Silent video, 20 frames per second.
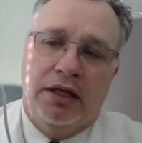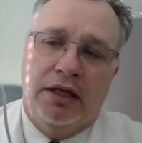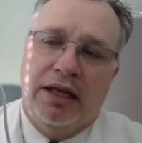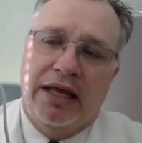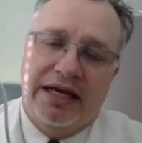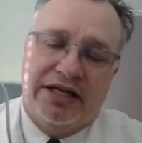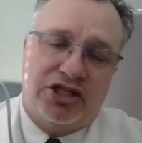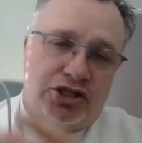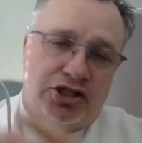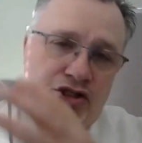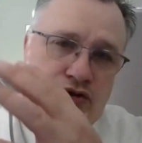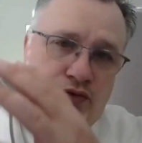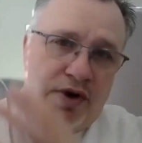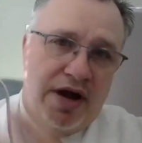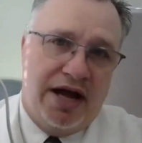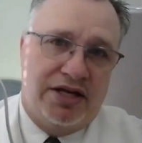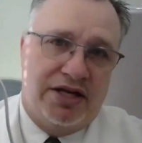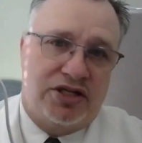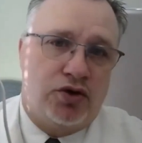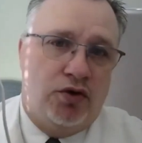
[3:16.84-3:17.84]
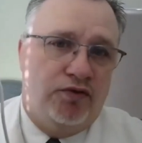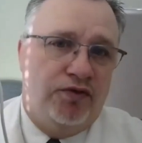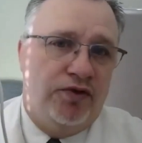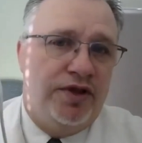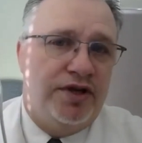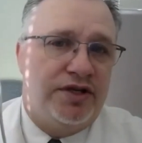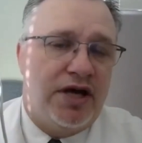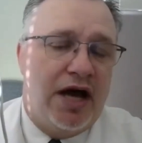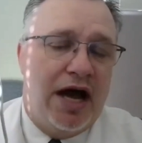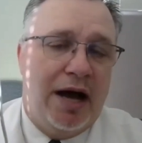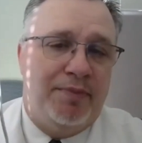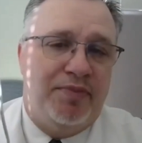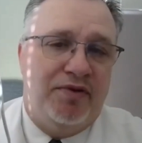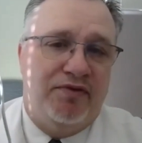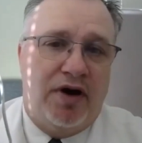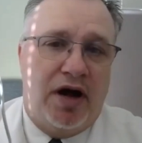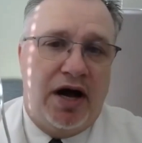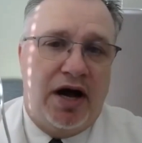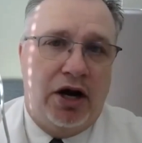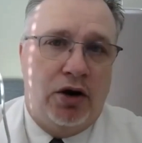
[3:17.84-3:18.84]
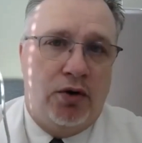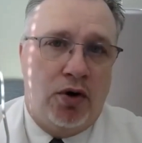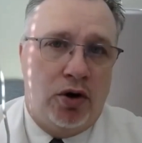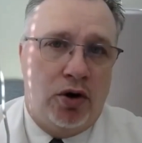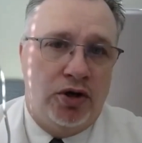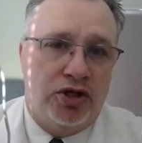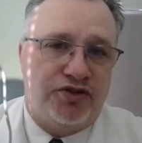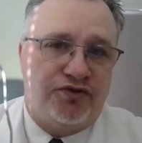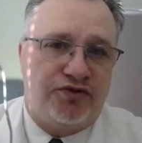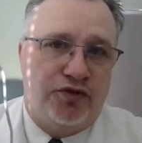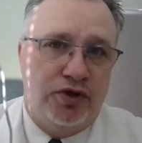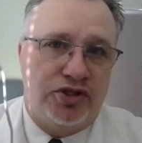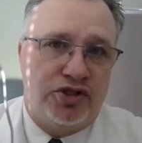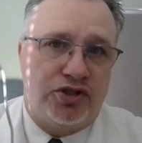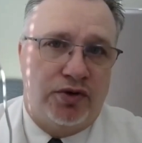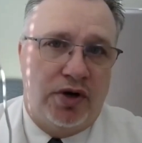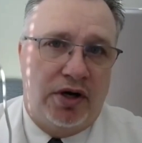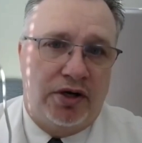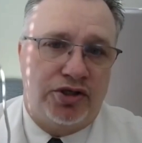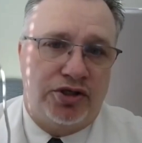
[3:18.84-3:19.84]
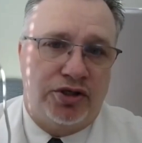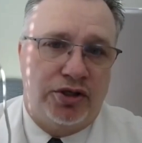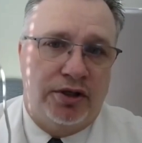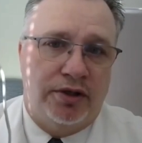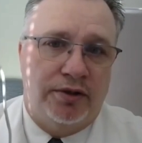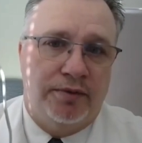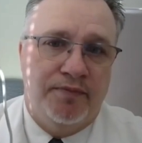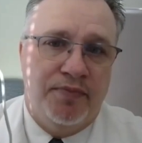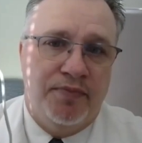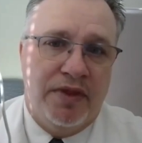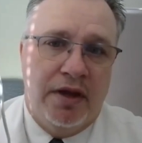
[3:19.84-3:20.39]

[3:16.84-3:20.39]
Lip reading: less stress over the top of a higher arched foot structure.